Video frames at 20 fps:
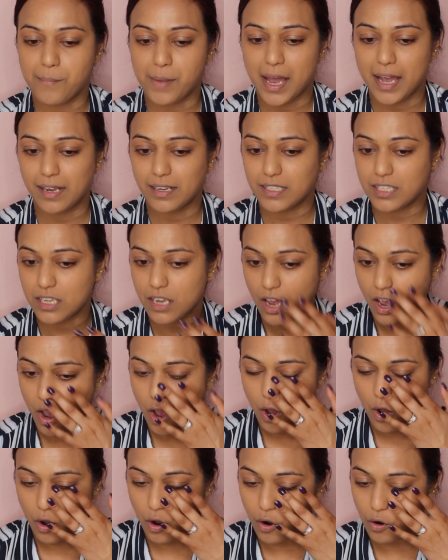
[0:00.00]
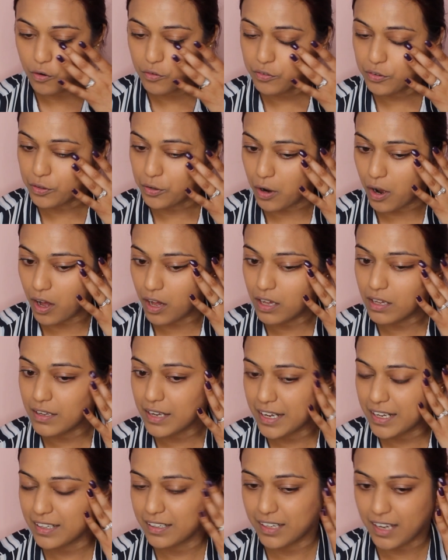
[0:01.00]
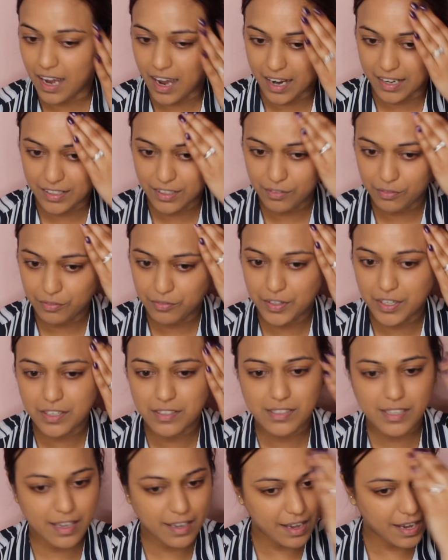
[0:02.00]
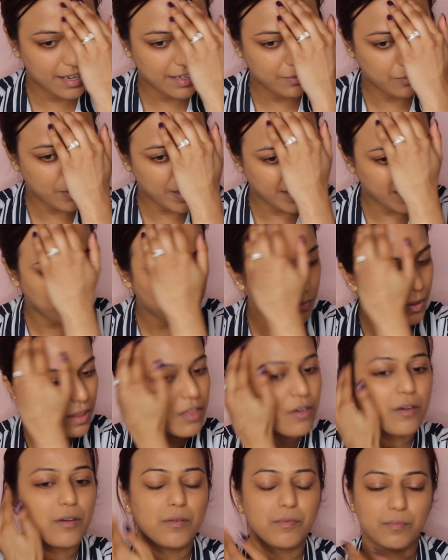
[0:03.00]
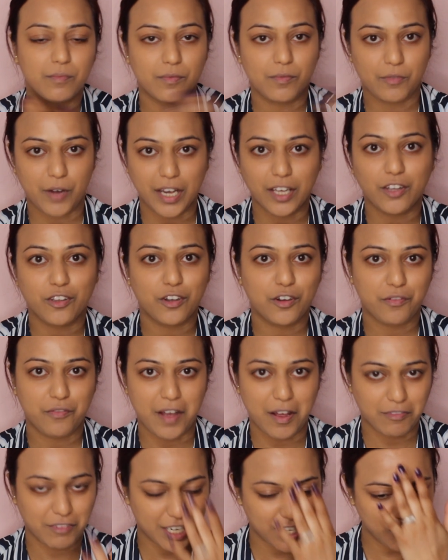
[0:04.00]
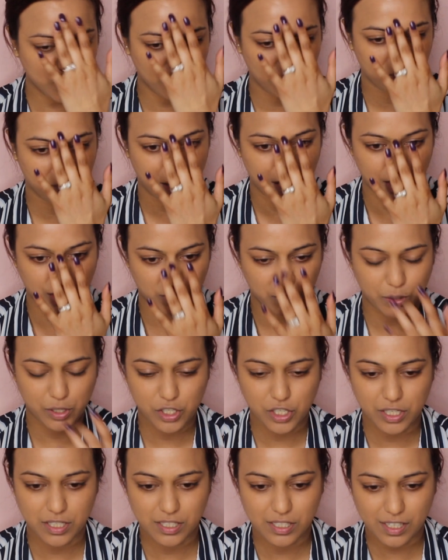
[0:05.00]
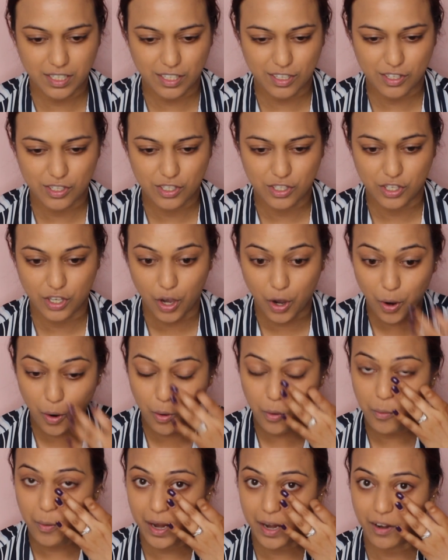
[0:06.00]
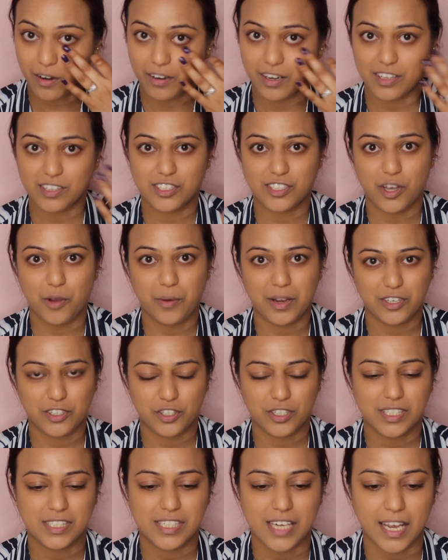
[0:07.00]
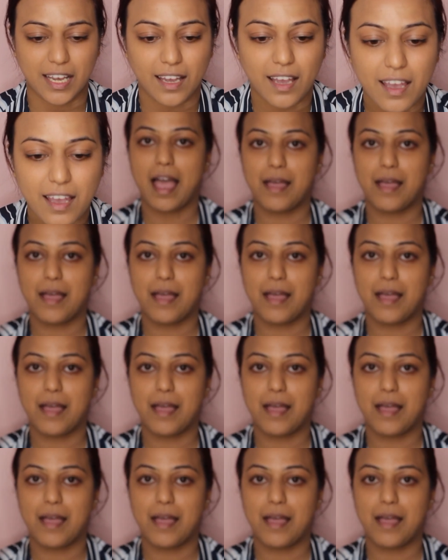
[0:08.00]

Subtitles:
But overall, it kind of feels like I went in with a regular foundation brush, which is so weird and so interesting.